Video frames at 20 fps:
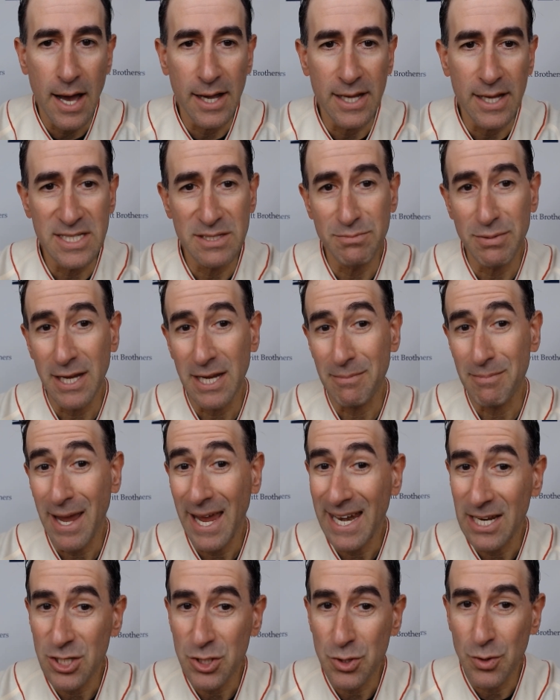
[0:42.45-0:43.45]
is being
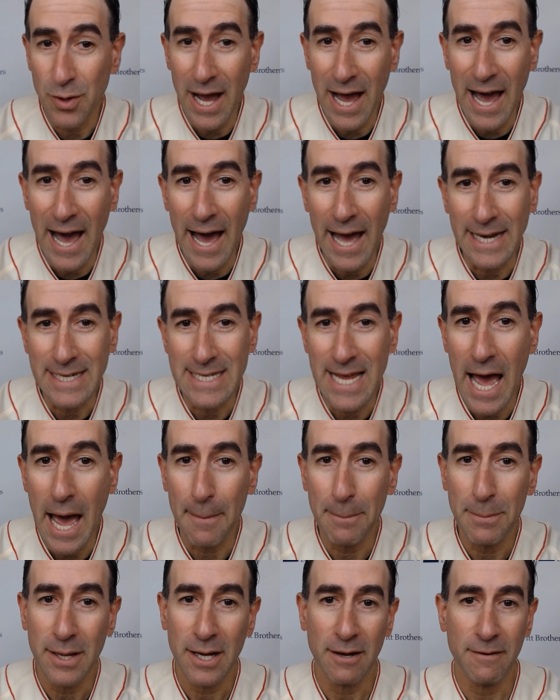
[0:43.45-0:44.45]
made into a hot
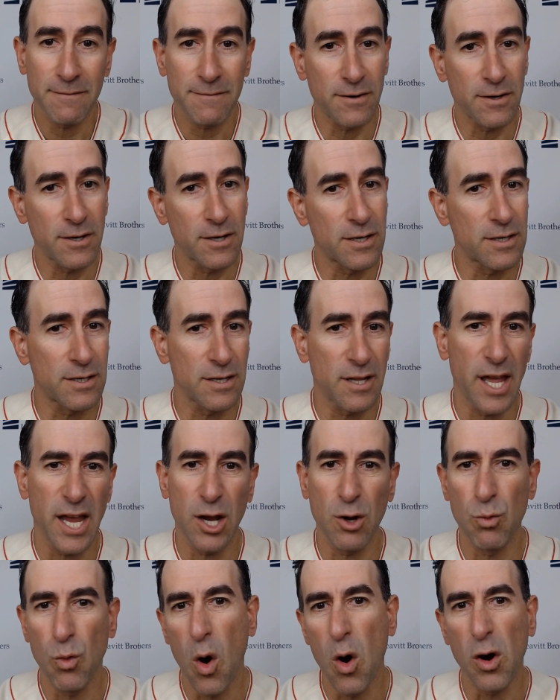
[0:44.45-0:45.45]
topic for
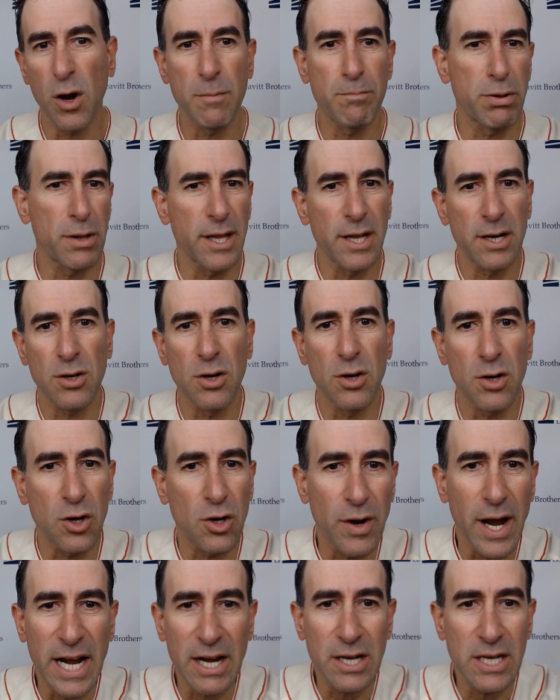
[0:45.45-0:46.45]
like woke political
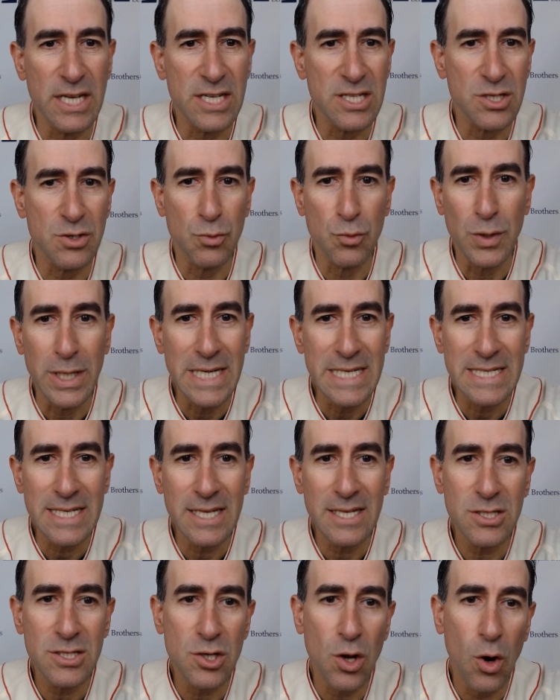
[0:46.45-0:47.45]
correctness
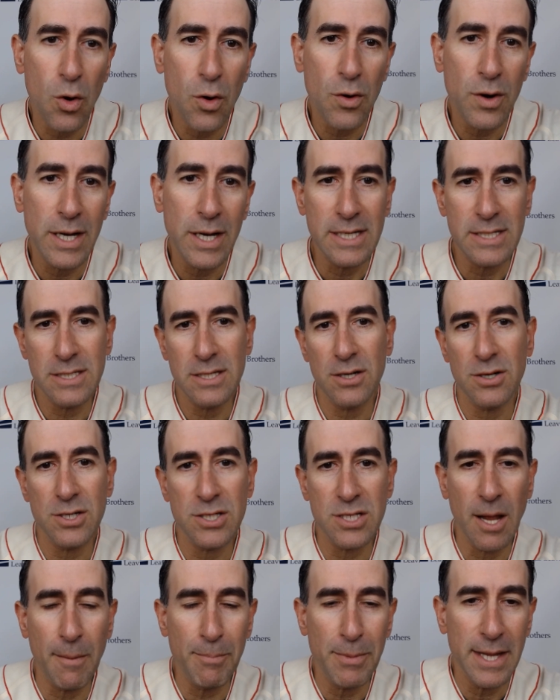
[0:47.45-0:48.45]
reasons, or is there
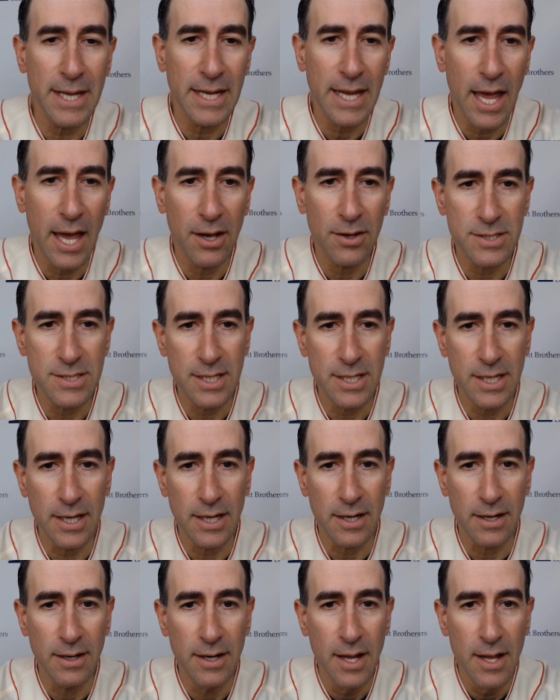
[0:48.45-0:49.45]
something else
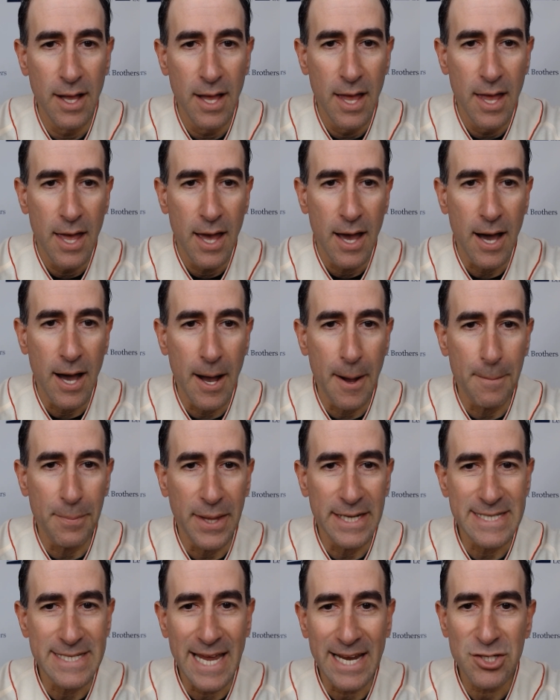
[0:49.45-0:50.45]
here?
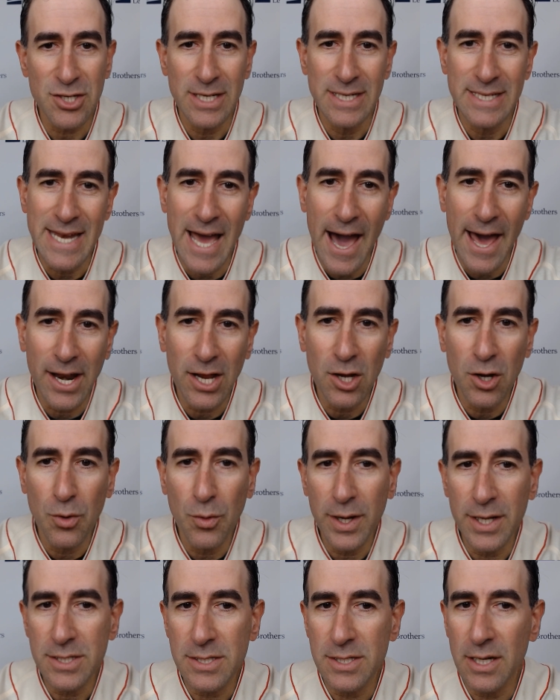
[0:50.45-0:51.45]
It's actually not a
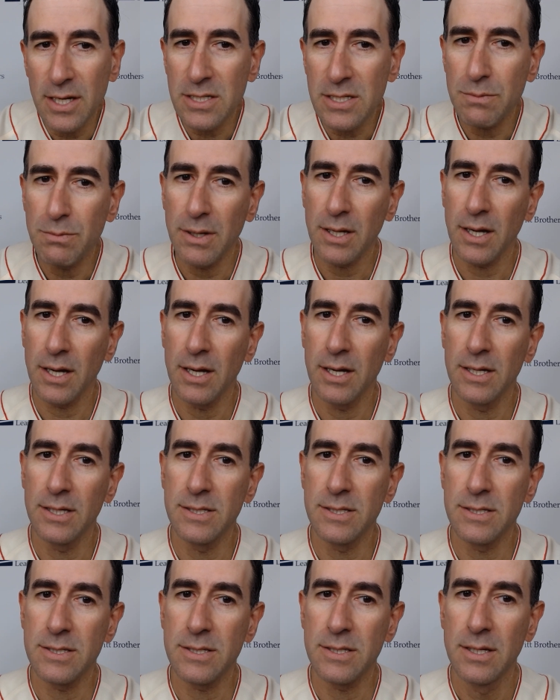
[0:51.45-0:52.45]
coincidence
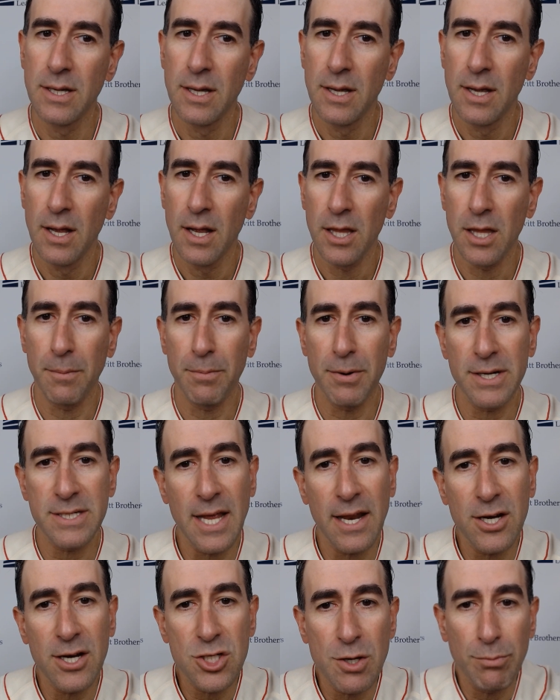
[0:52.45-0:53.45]
because the
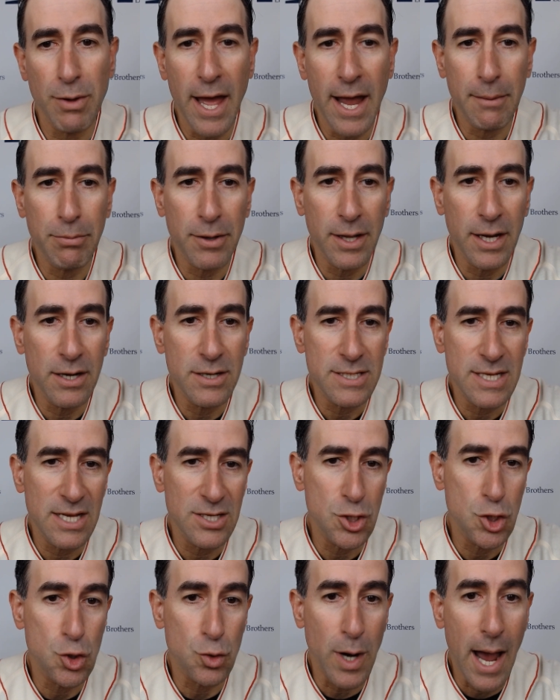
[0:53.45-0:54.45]
percentage of black players
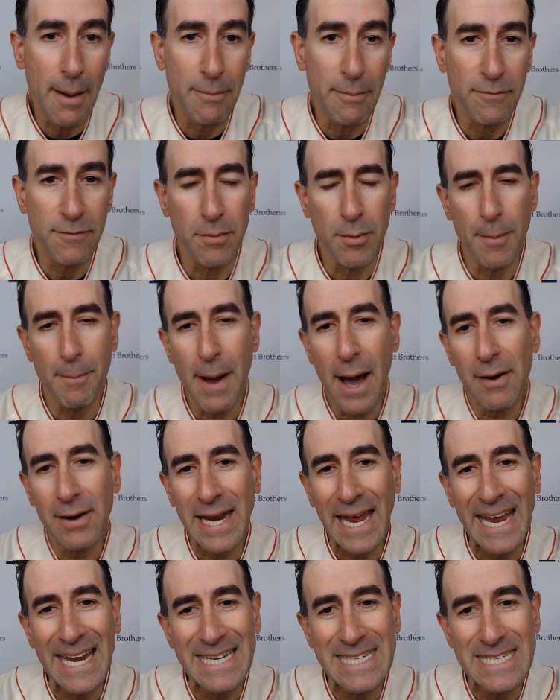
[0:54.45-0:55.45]
has dropped from
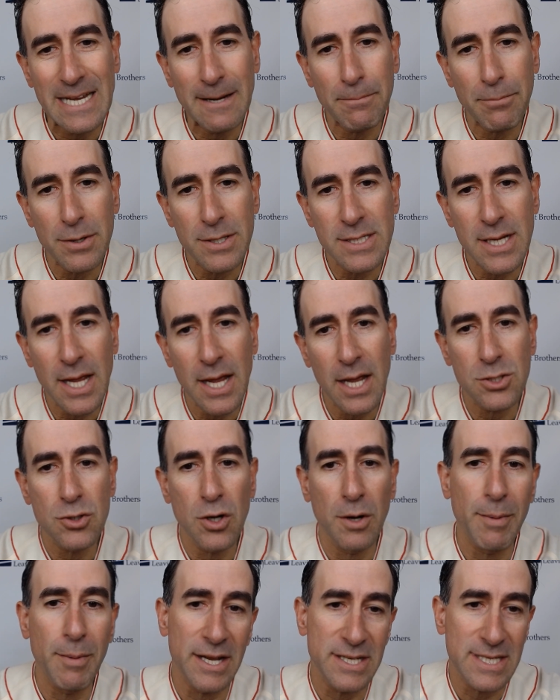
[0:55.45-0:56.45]
about 18%
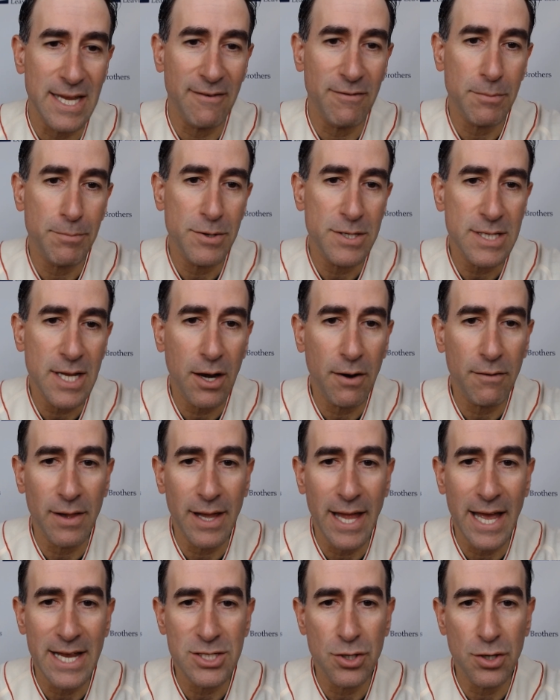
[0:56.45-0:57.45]
to about 7% over the
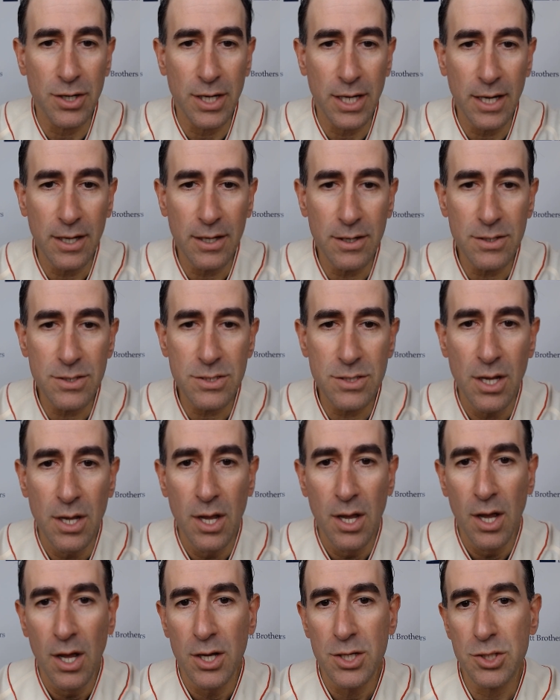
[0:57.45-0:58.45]
last 30 years.
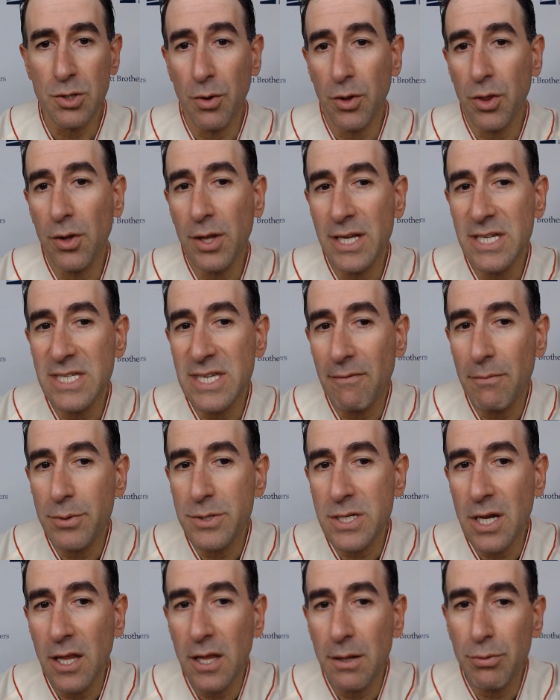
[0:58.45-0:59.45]
So with only
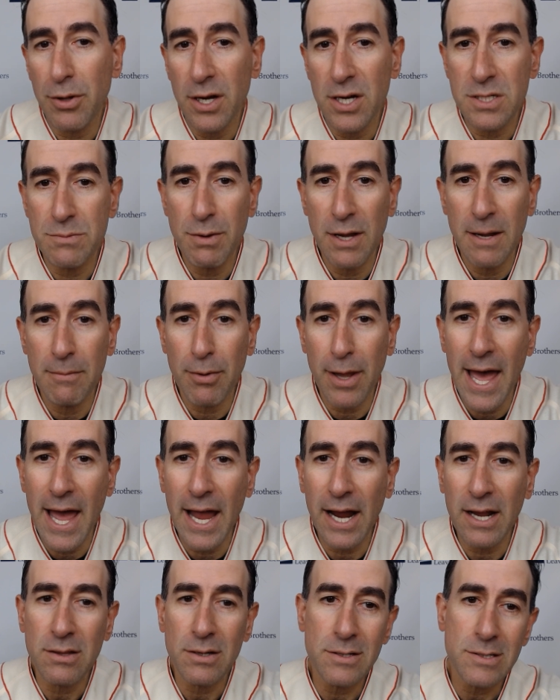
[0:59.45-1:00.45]
7% of the players being
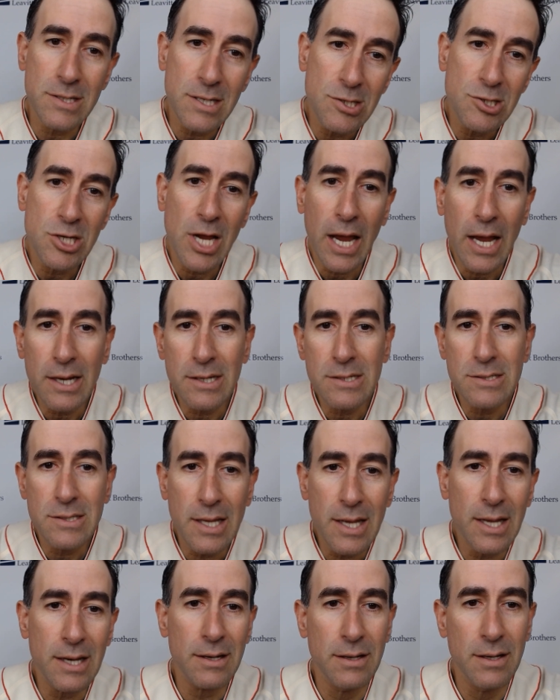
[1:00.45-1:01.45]
black, there's a chance
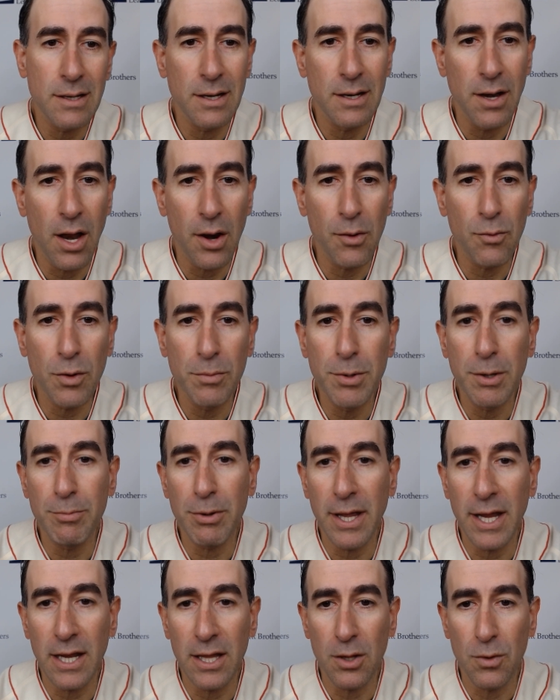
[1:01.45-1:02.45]
that none will be
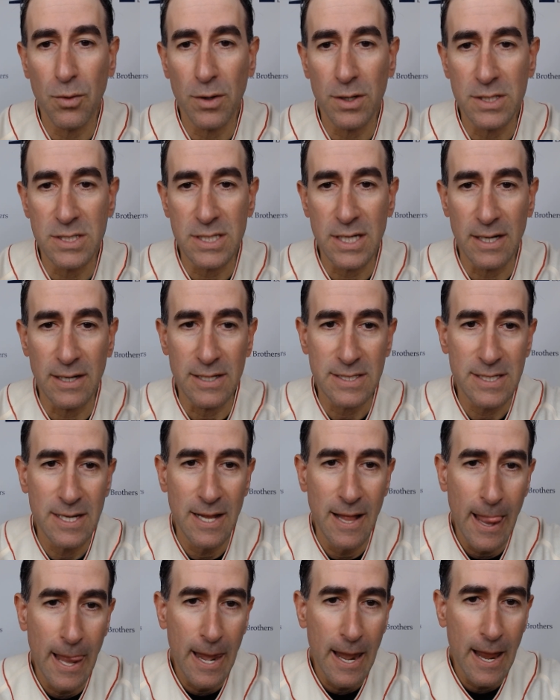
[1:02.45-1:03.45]
playing in the World Series.
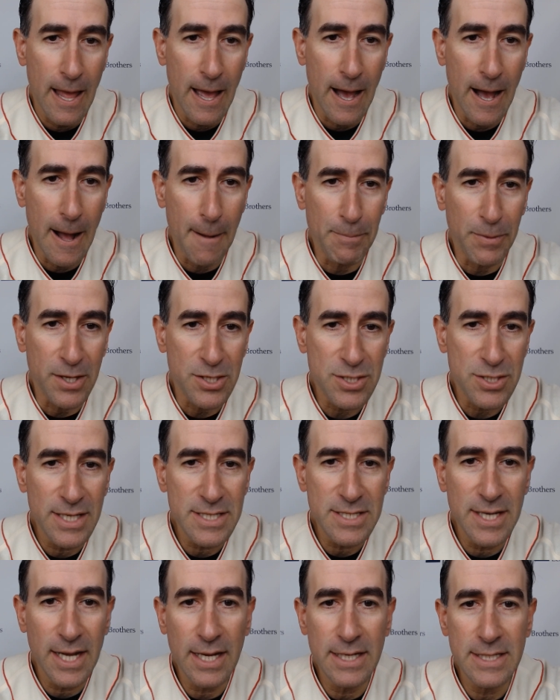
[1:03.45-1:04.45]
So
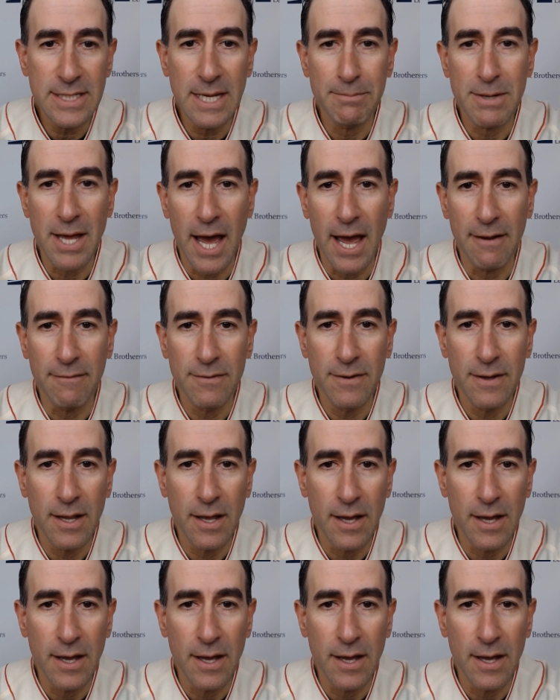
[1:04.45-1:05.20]
let's take a deep dive.